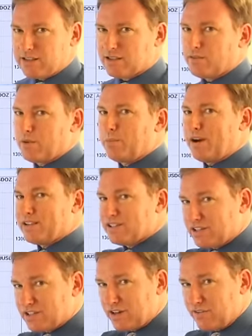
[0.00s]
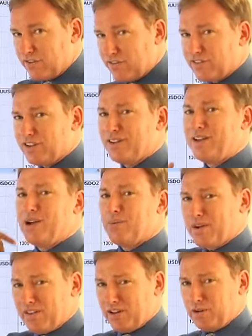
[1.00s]
So we break 1650,
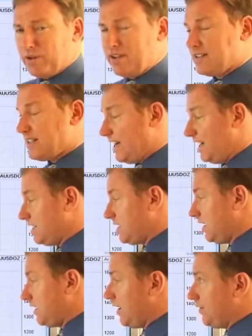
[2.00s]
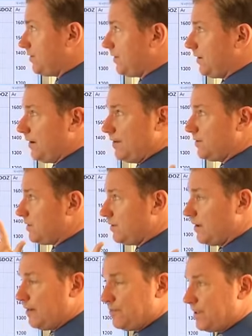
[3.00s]
we're then looking to 1800. So
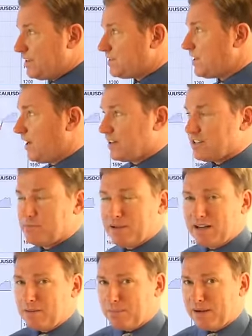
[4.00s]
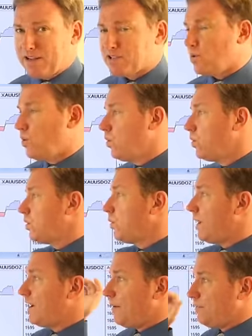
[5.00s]
these targets have been in place all the
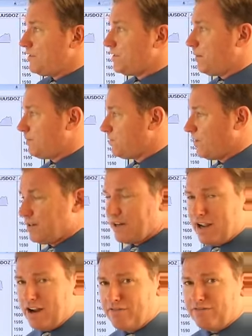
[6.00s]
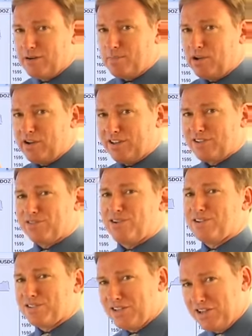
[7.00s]
way up this uptrend. Every buying
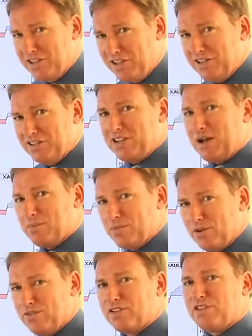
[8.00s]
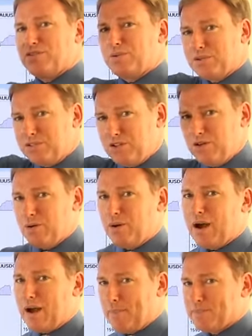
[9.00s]
thrust in the up move gives you a
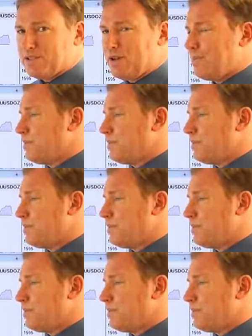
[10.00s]
new upside